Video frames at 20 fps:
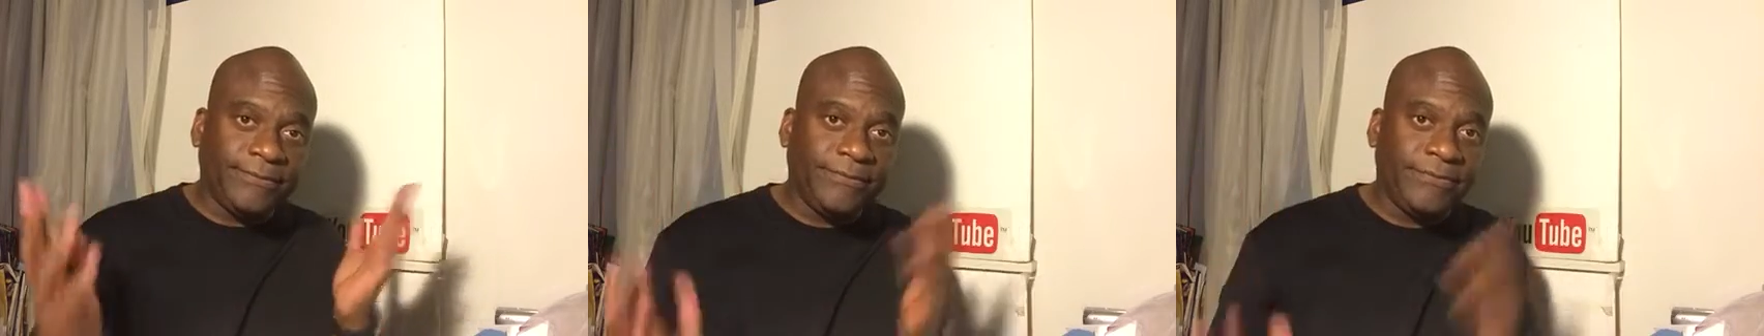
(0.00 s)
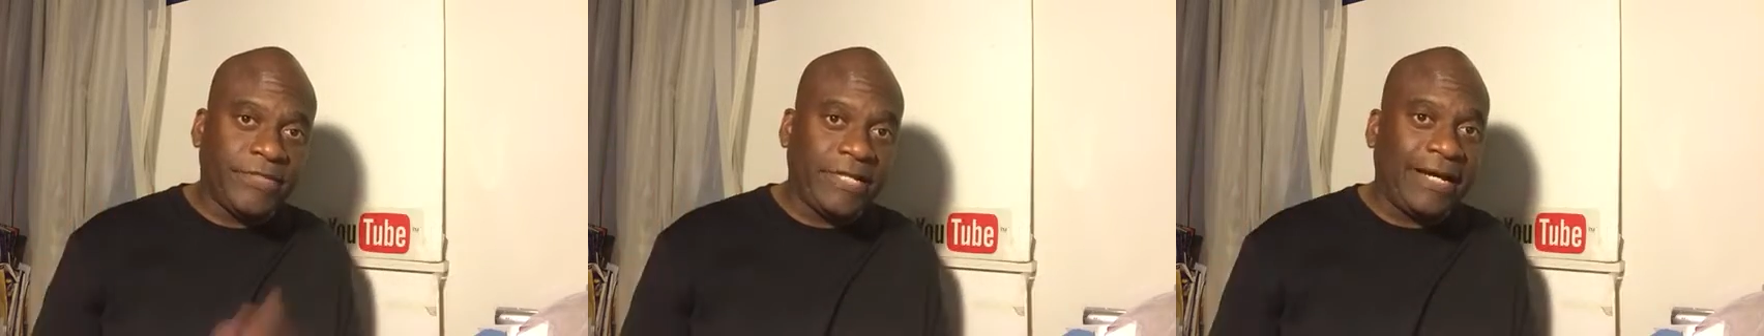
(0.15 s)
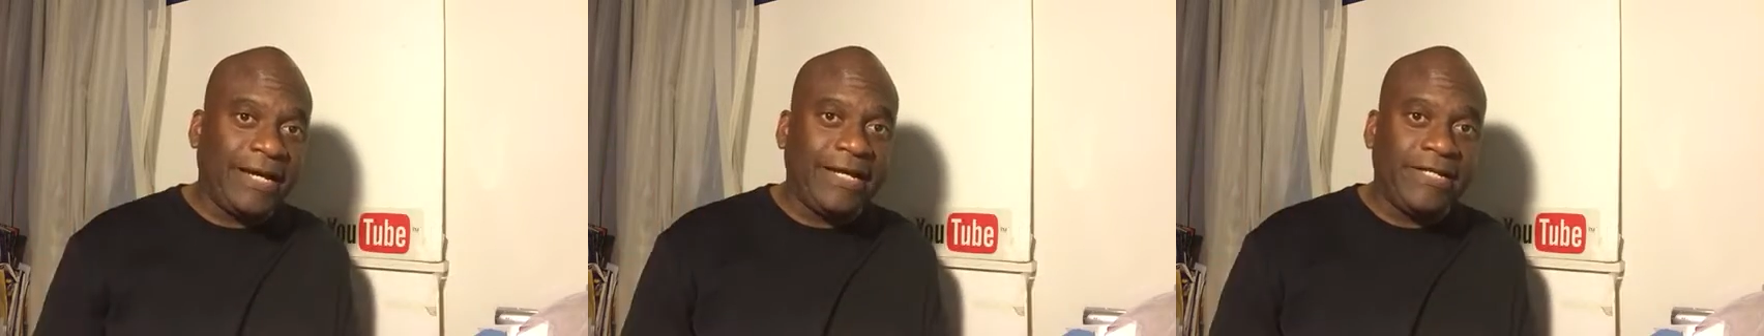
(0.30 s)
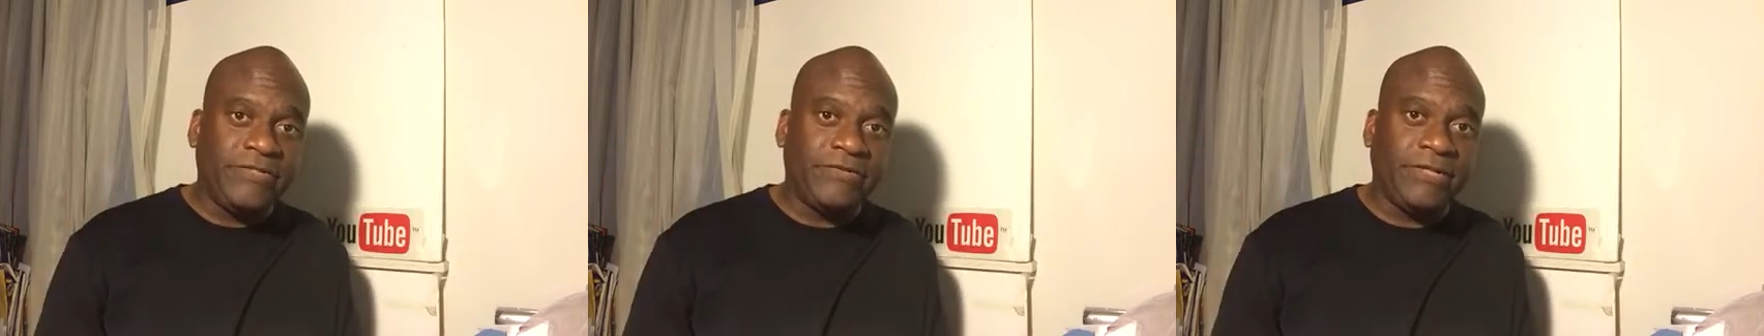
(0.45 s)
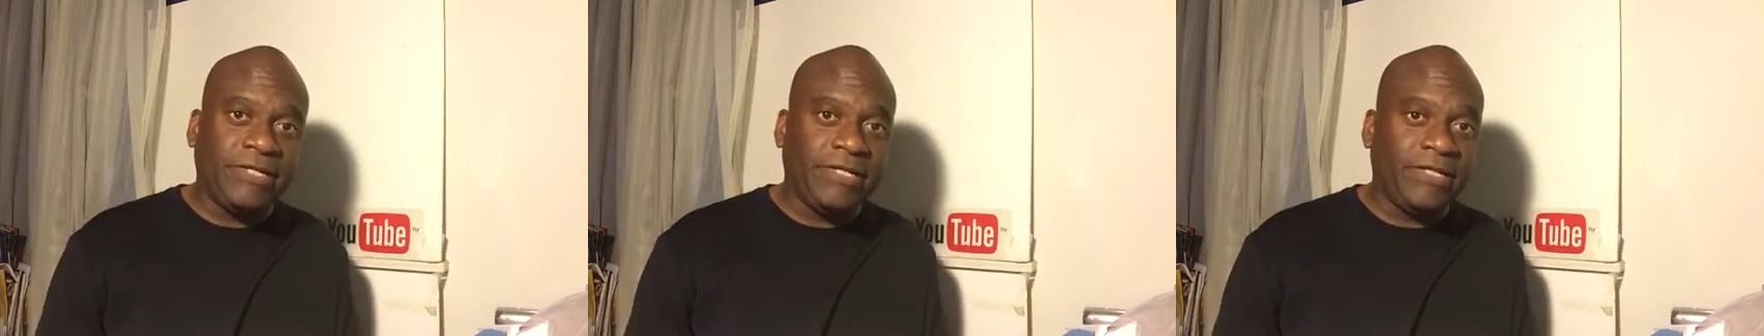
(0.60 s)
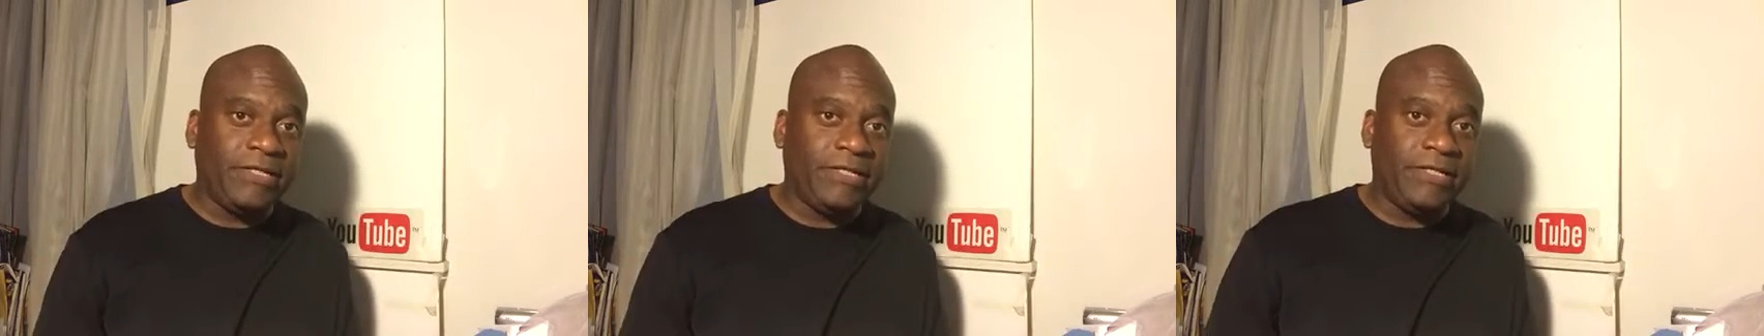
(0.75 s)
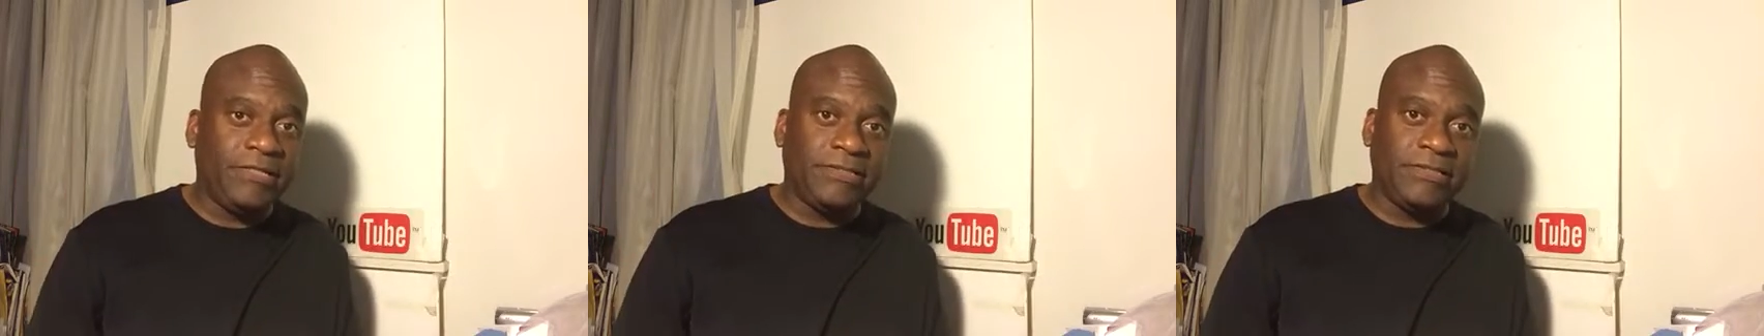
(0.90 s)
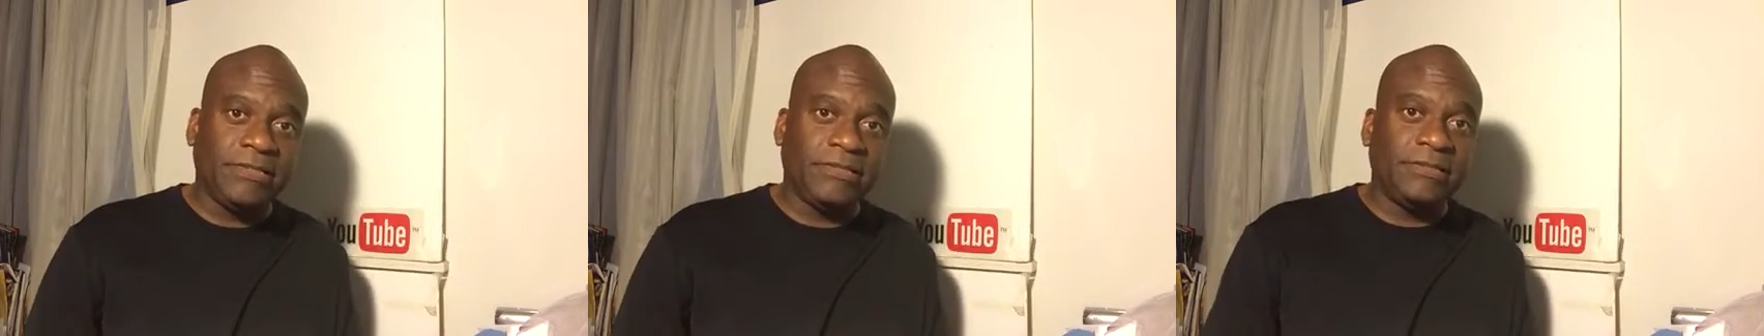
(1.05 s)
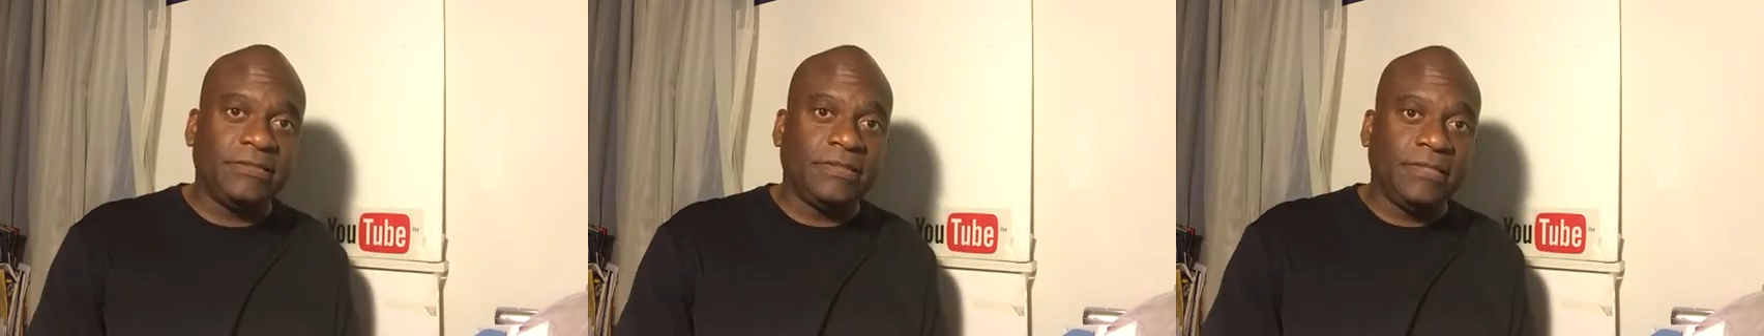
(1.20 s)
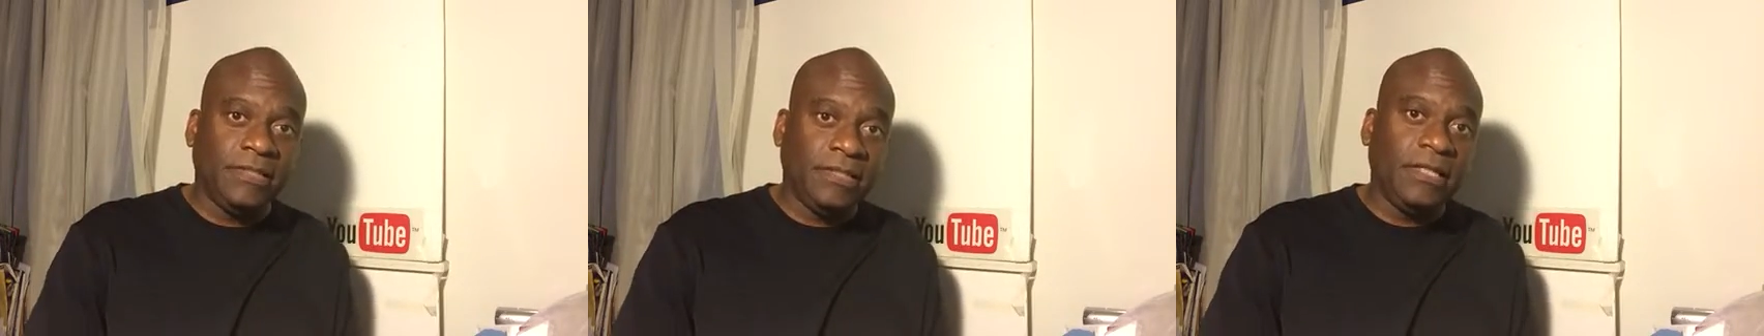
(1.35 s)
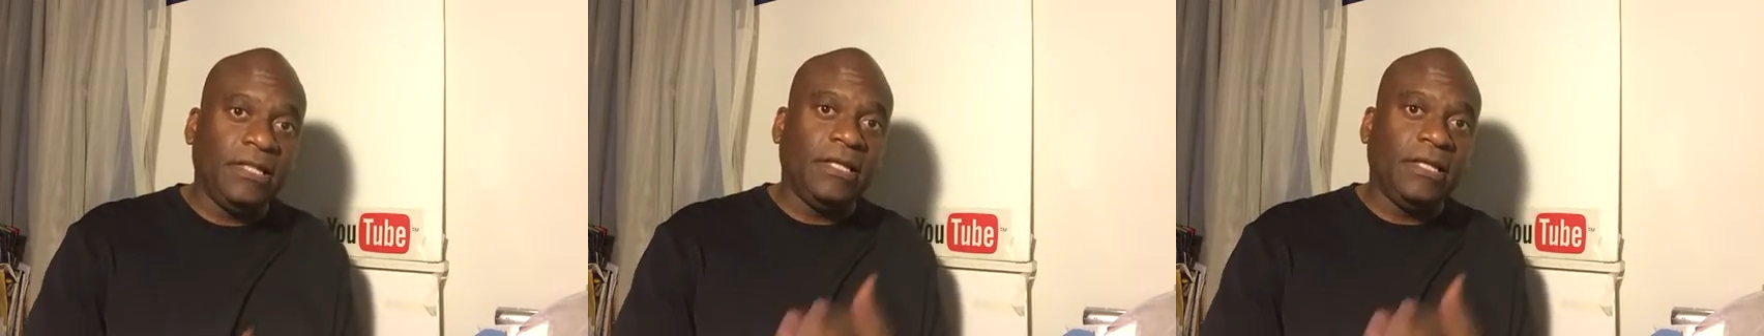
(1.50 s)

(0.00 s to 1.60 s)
dehydrated, he's in,